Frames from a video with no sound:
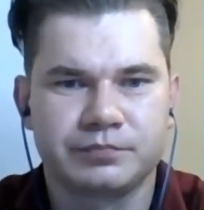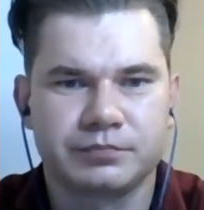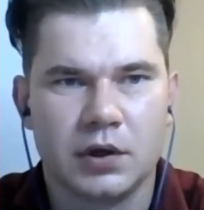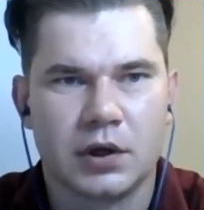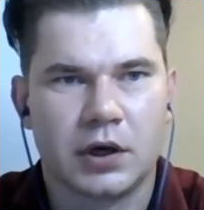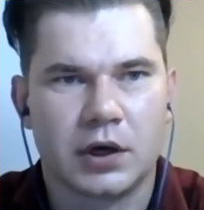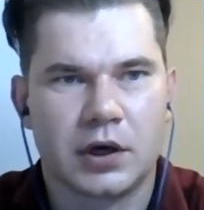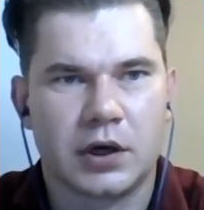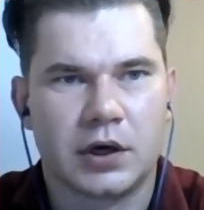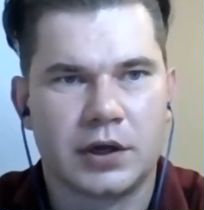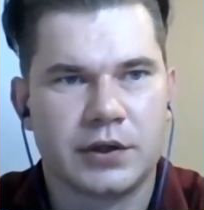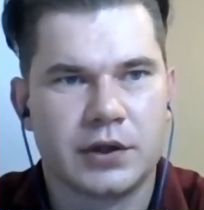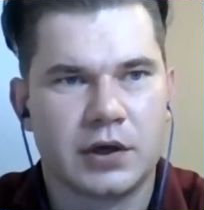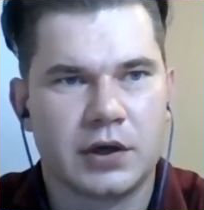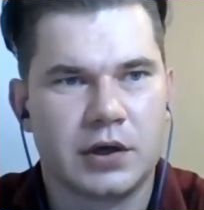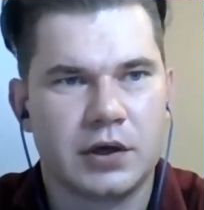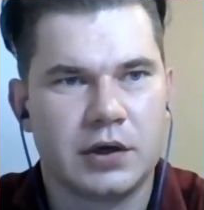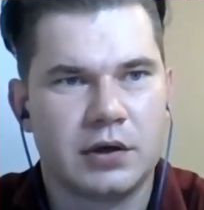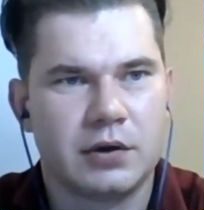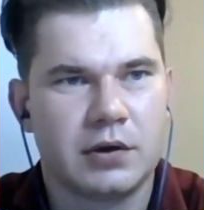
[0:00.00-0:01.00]
And
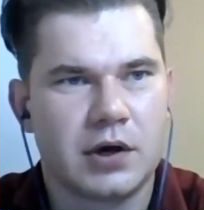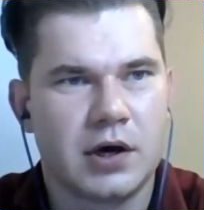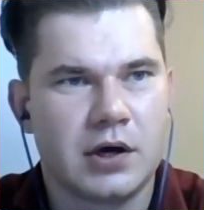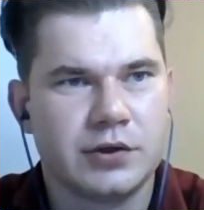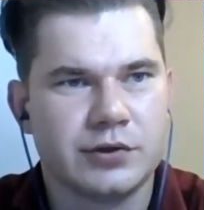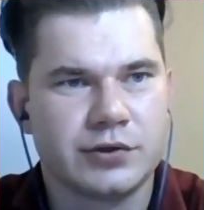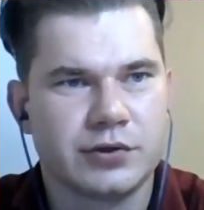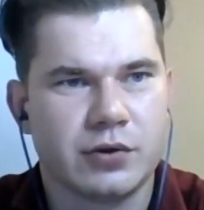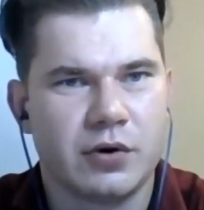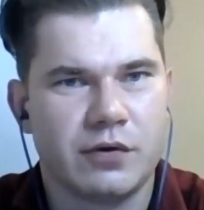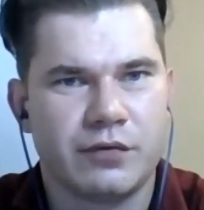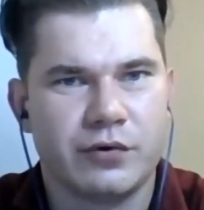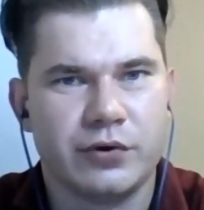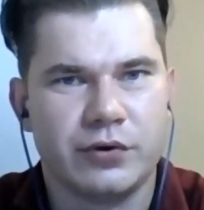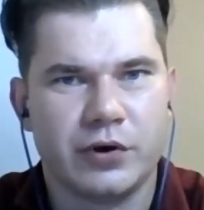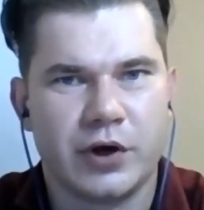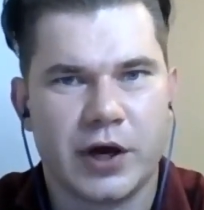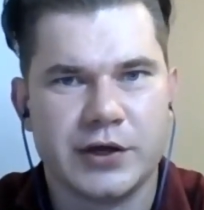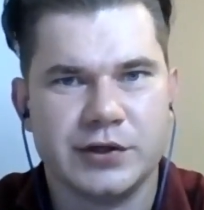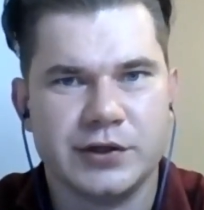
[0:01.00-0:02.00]
uh, also for you
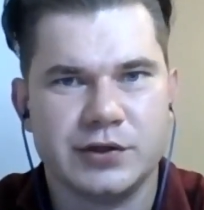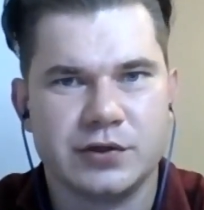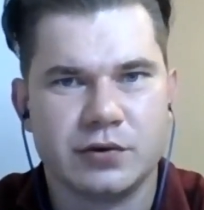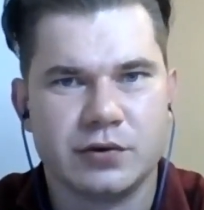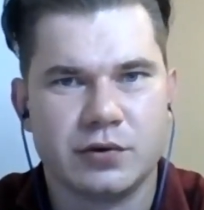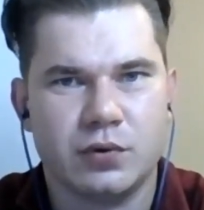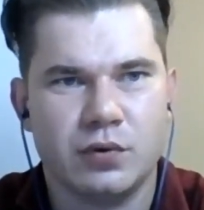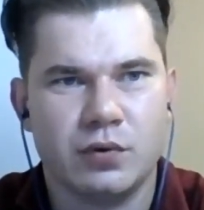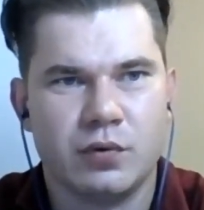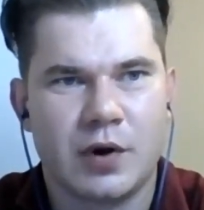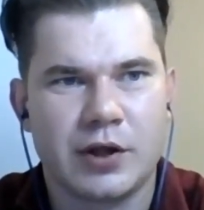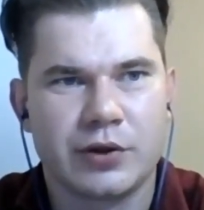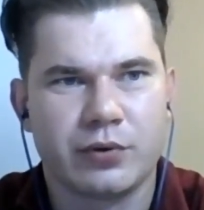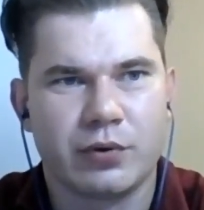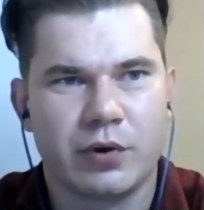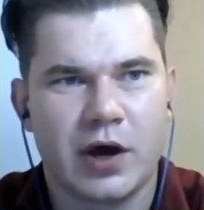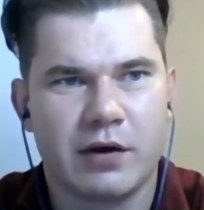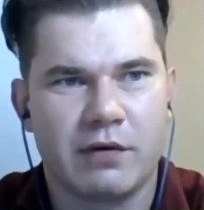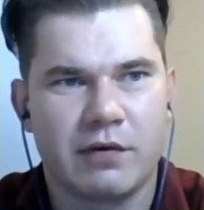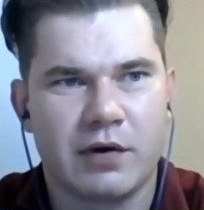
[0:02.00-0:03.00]
guys who want
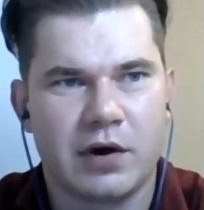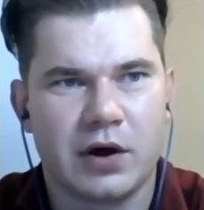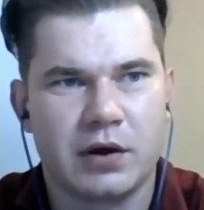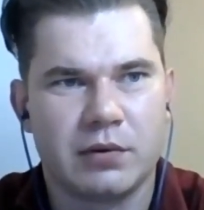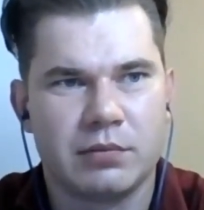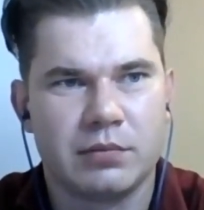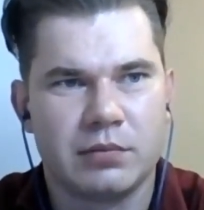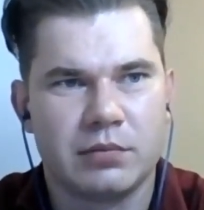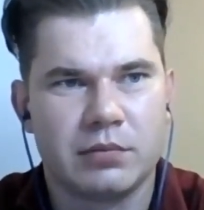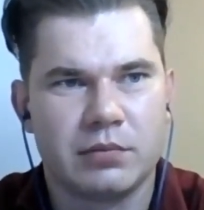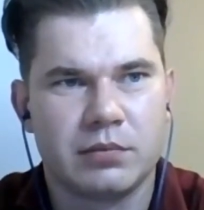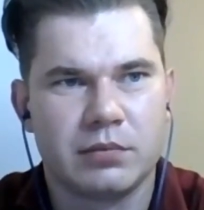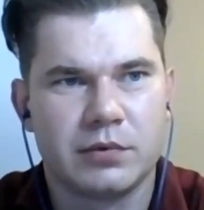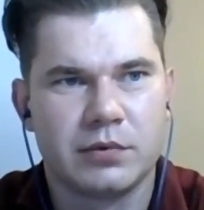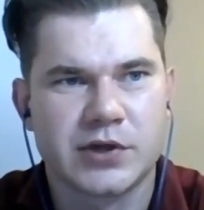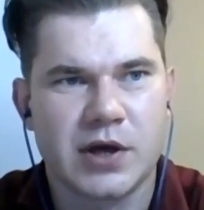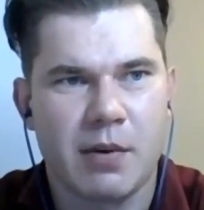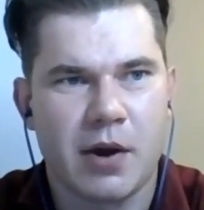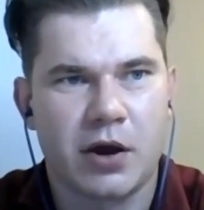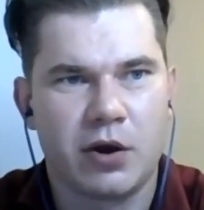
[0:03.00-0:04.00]
to have uh,
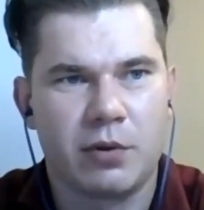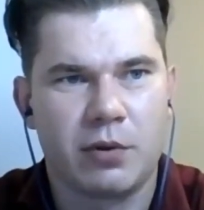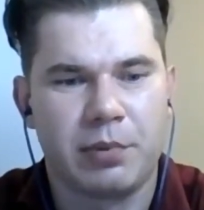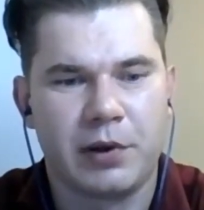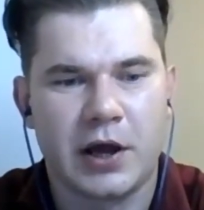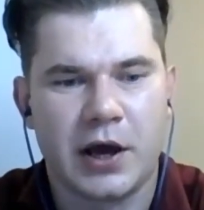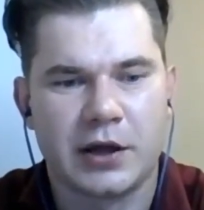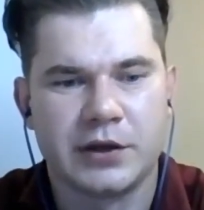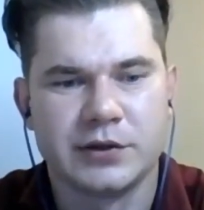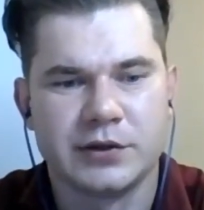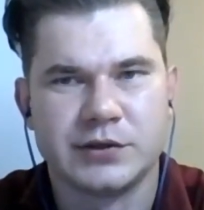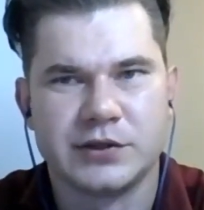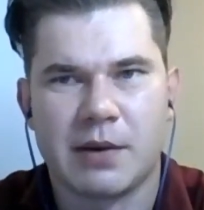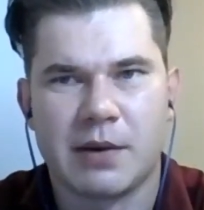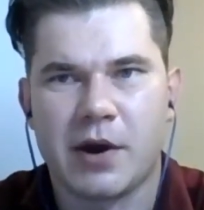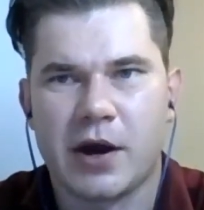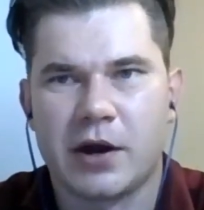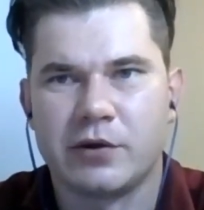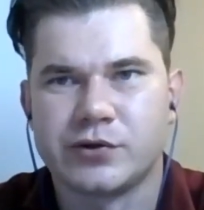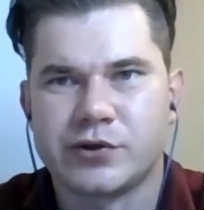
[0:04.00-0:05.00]
some kind of plan,
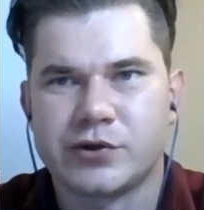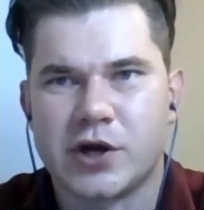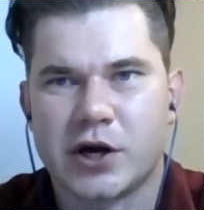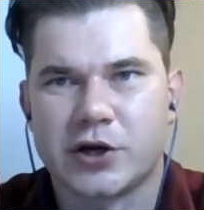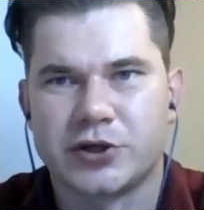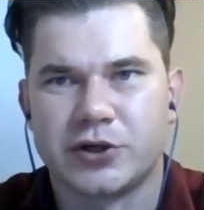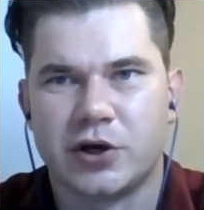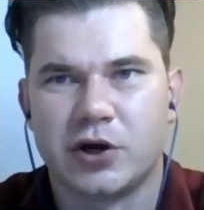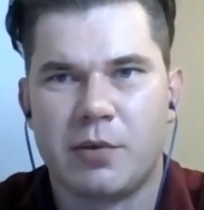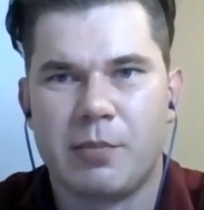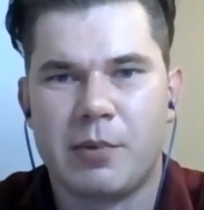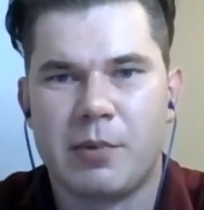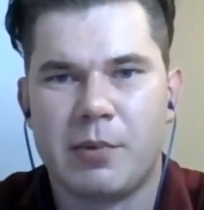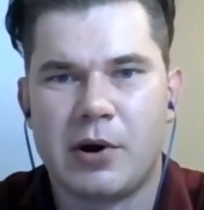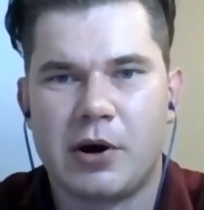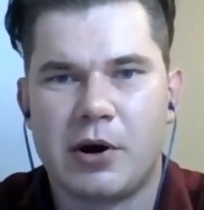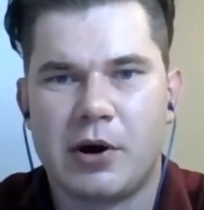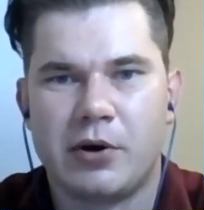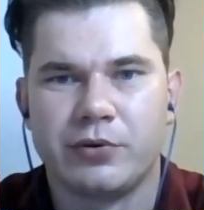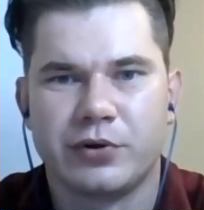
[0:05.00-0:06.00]
some kind of structure
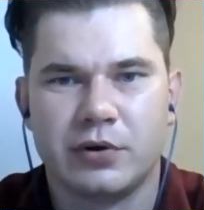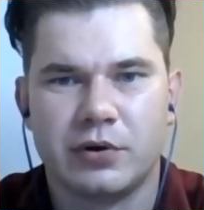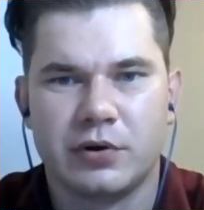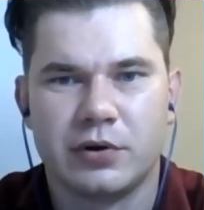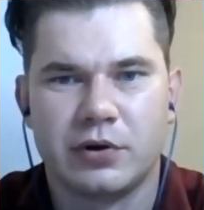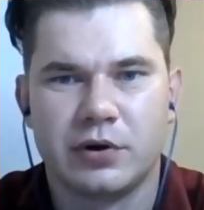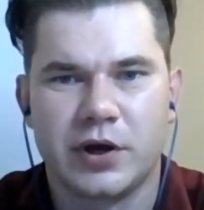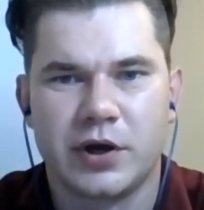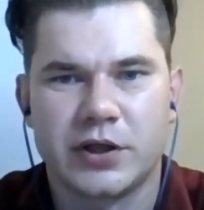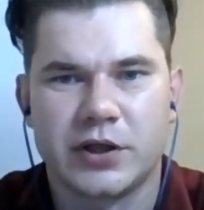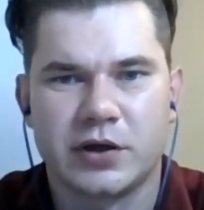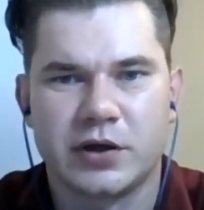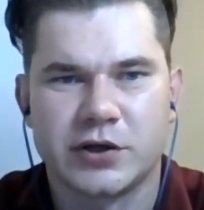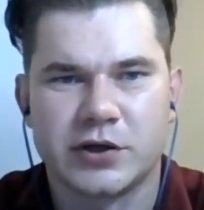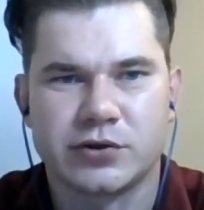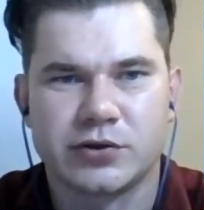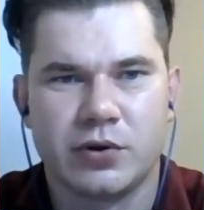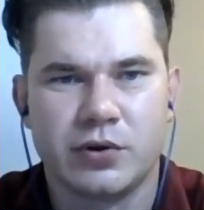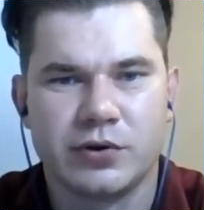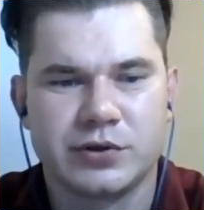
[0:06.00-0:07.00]
about uh, getting
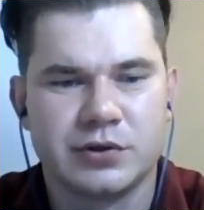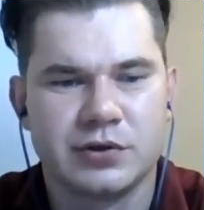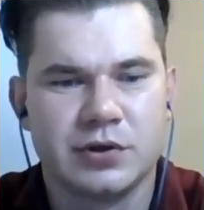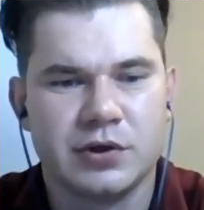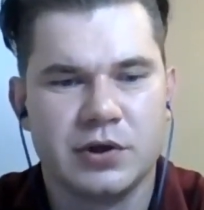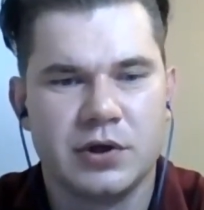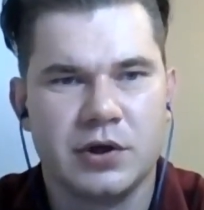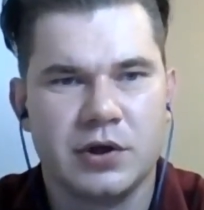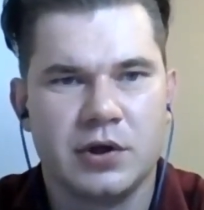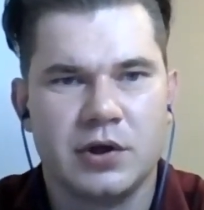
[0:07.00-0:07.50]
results,